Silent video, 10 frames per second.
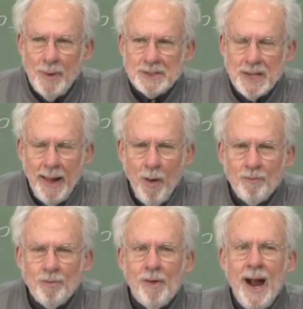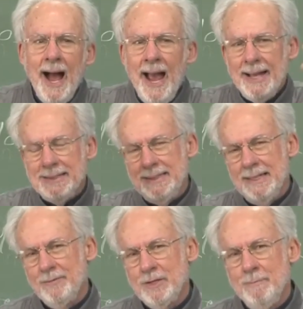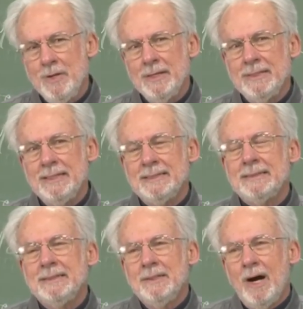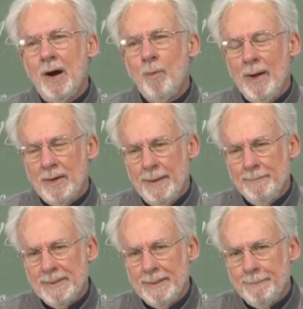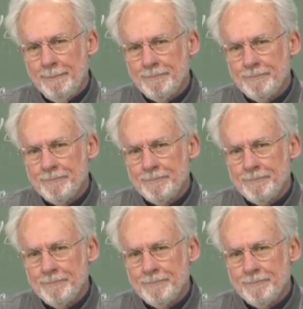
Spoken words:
in which a whole variety of communities are welcomed.